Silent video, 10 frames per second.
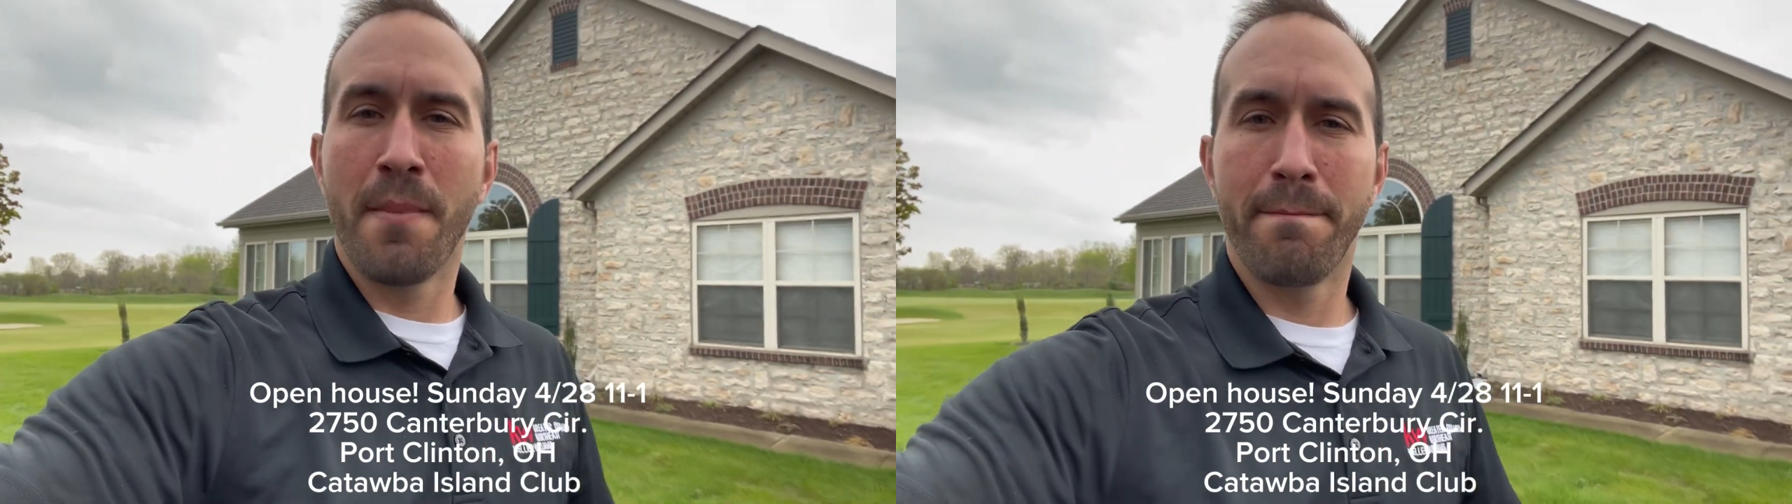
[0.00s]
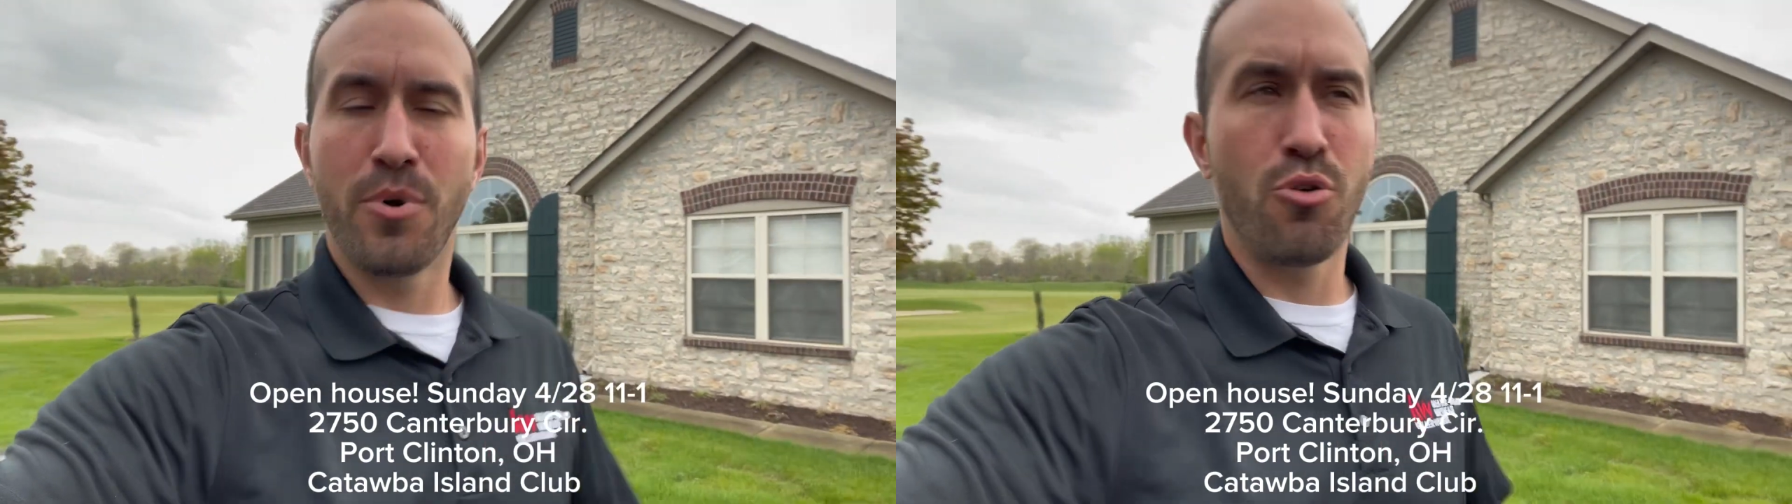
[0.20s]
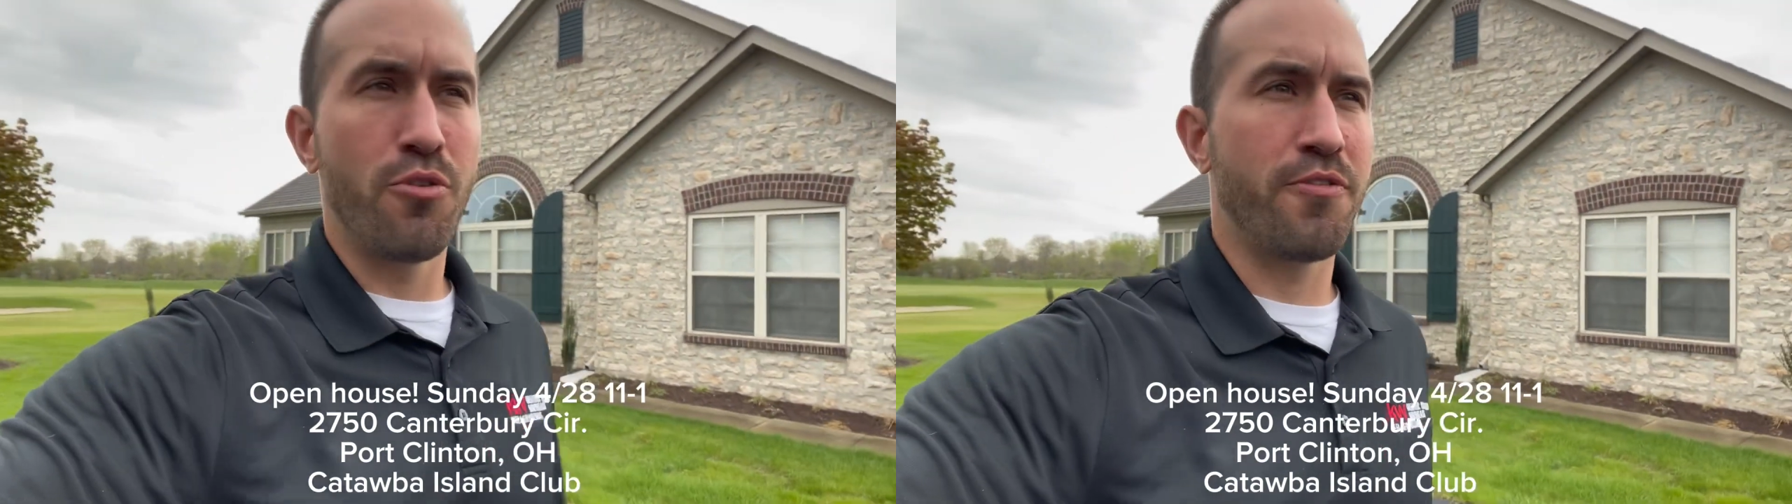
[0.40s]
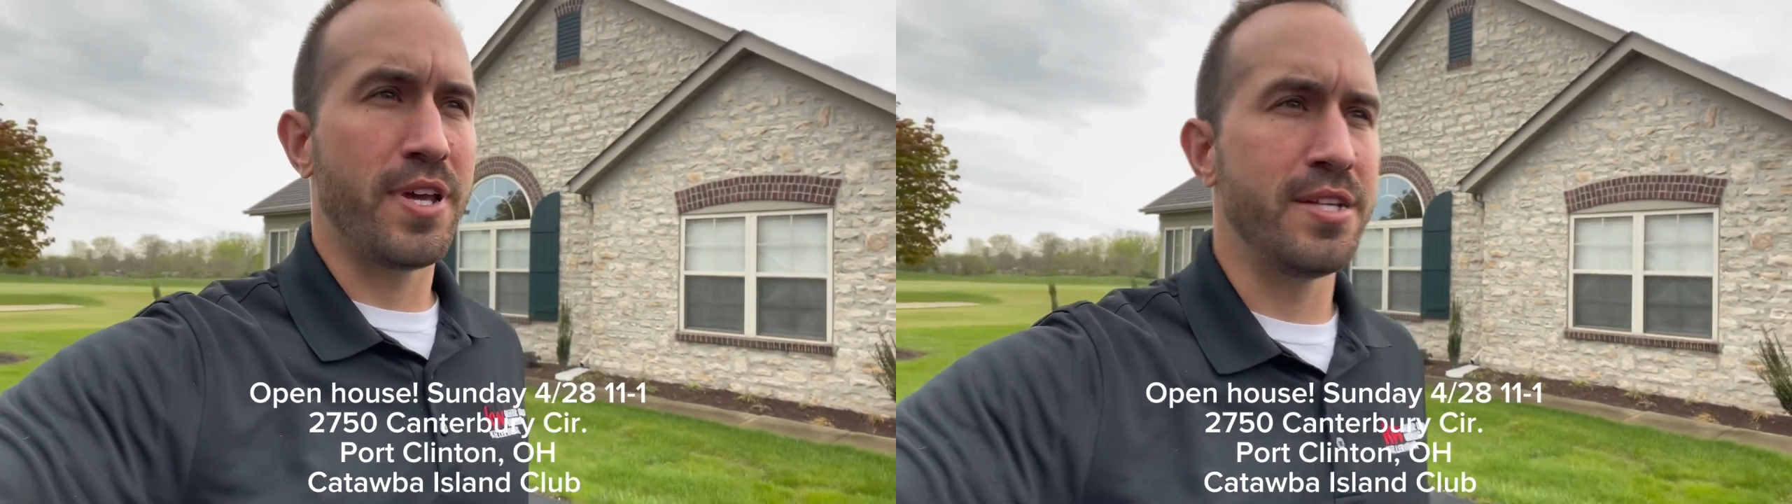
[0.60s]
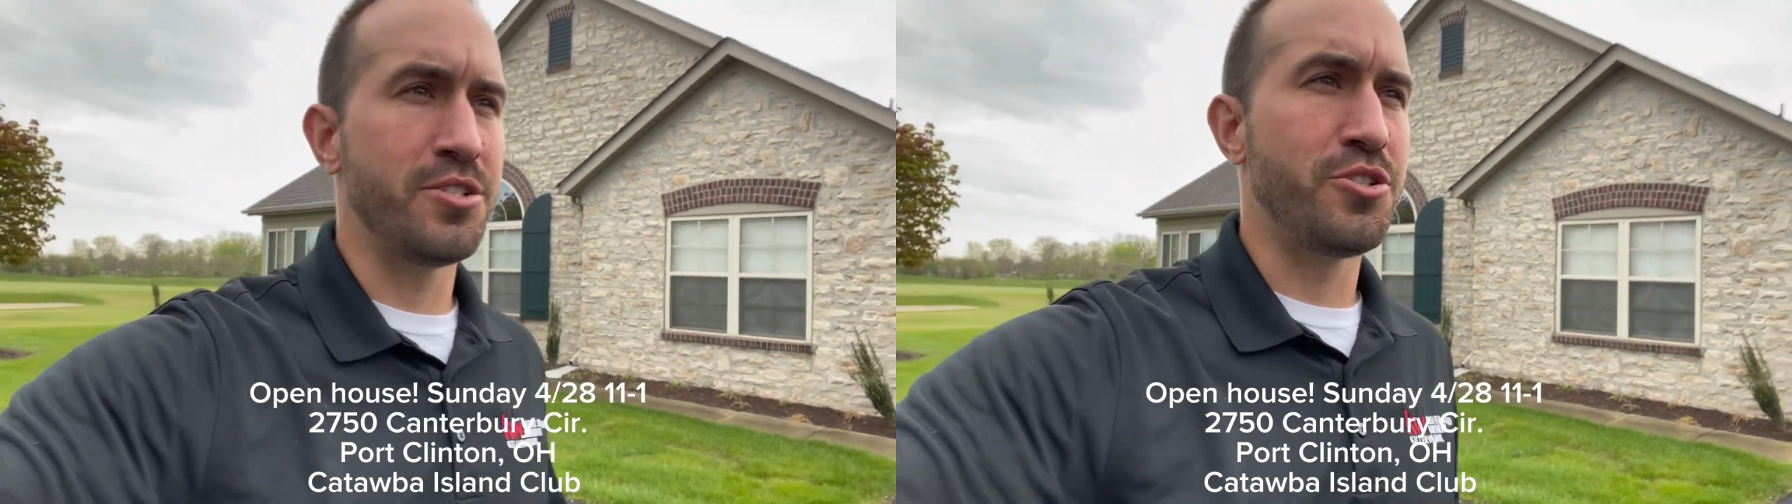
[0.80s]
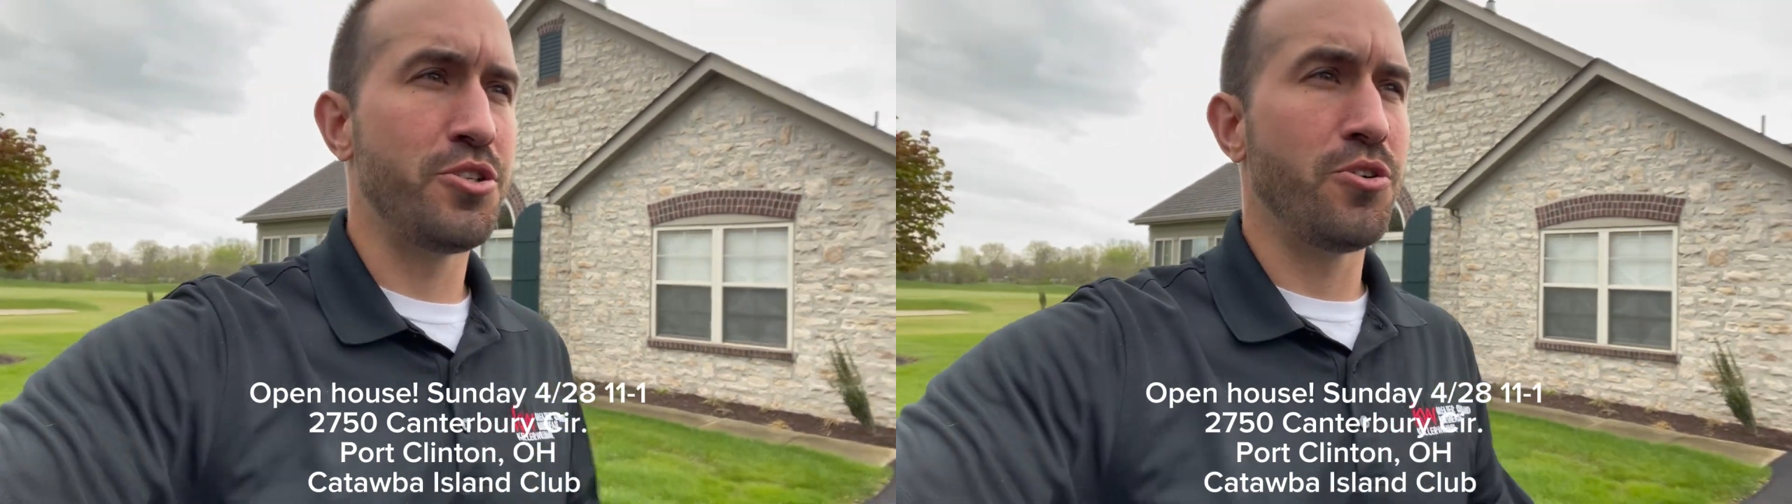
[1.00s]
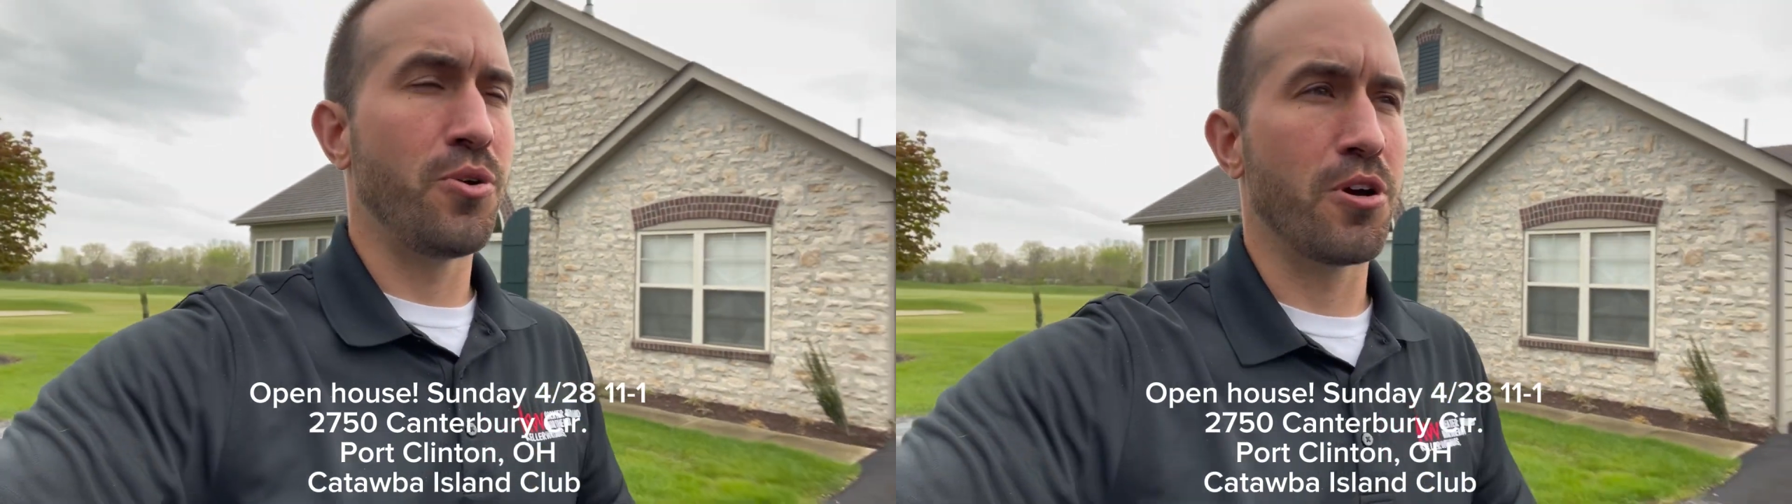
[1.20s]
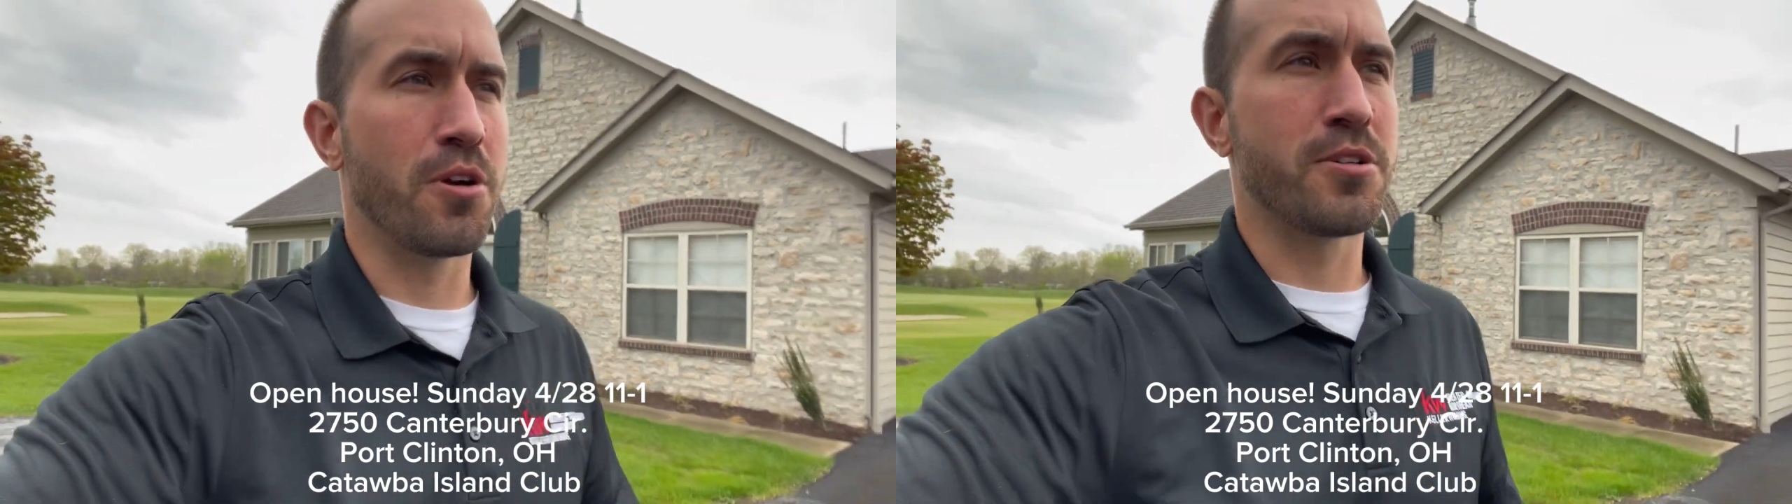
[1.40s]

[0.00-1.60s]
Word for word: move into her